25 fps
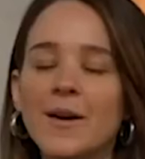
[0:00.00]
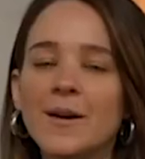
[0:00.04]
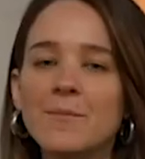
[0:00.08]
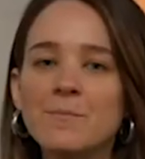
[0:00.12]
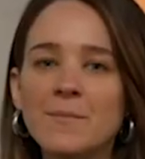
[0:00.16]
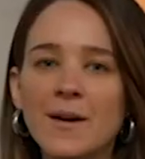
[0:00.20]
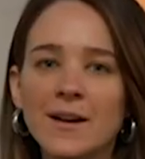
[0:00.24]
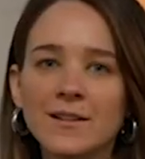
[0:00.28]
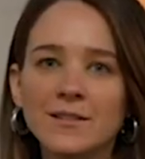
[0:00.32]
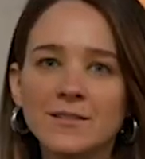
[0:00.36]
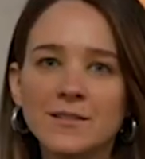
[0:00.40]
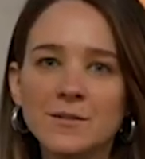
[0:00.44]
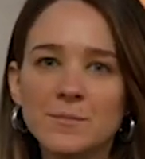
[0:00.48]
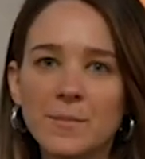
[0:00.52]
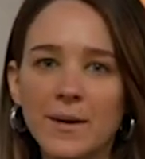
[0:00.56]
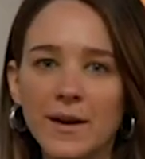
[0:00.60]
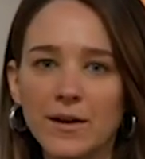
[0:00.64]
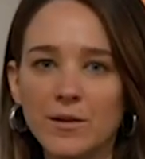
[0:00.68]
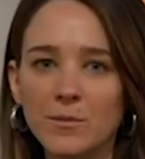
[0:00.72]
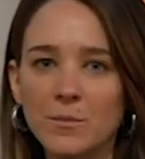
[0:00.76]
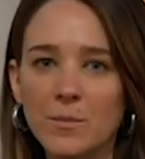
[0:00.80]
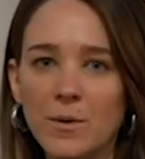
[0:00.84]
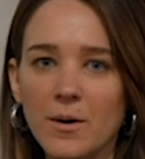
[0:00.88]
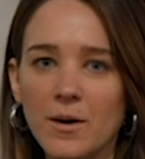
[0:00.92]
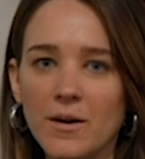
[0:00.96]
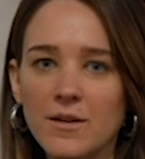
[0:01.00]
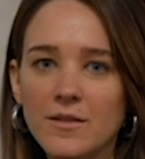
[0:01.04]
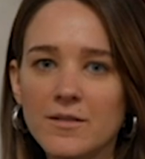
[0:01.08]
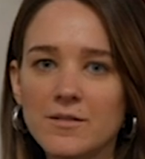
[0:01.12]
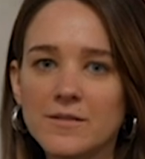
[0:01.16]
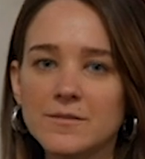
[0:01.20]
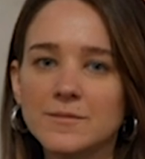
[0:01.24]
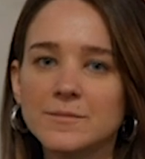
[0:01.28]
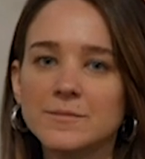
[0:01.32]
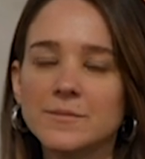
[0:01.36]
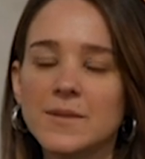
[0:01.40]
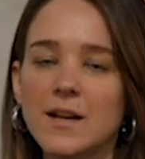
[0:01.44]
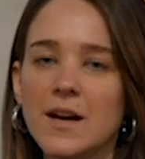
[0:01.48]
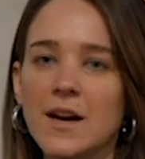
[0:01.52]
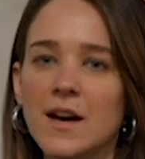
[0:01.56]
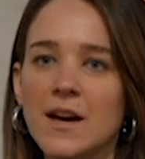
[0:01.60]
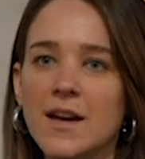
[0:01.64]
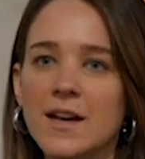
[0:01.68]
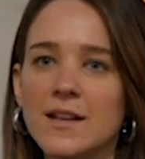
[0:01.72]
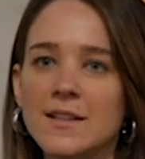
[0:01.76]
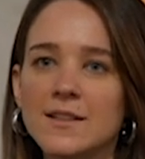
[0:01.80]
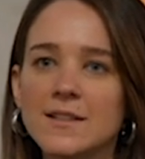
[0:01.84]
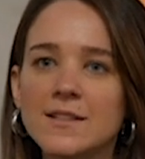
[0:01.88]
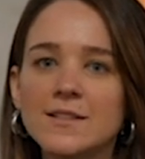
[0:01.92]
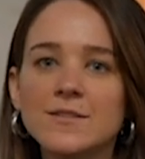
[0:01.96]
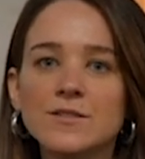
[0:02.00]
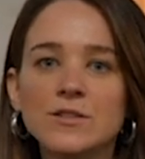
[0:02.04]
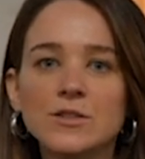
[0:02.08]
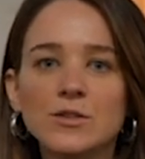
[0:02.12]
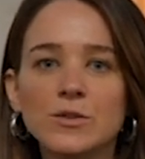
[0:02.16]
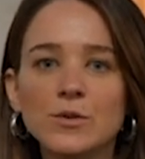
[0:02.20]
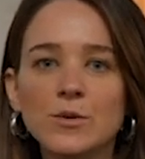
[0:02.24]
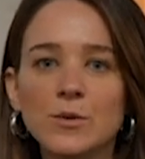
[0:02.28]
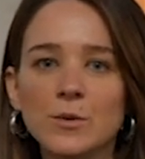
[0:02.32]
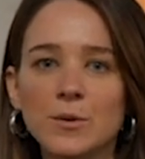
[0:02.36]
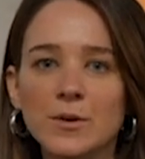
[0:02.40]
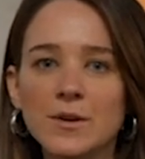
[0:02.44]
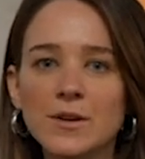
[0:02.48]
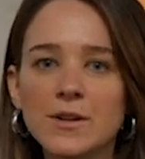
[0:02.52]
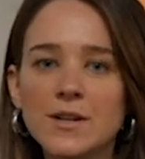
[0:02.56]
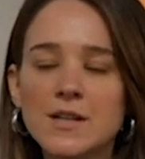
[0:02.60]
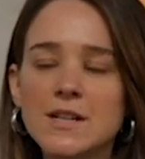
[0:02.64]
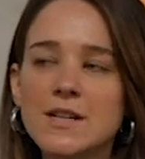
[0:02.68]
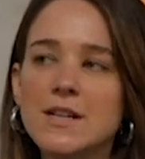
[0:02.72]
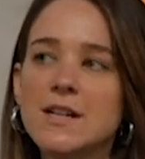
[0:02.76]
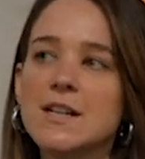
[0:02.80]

I'm Madeline Peckenpaugh. I live in New York.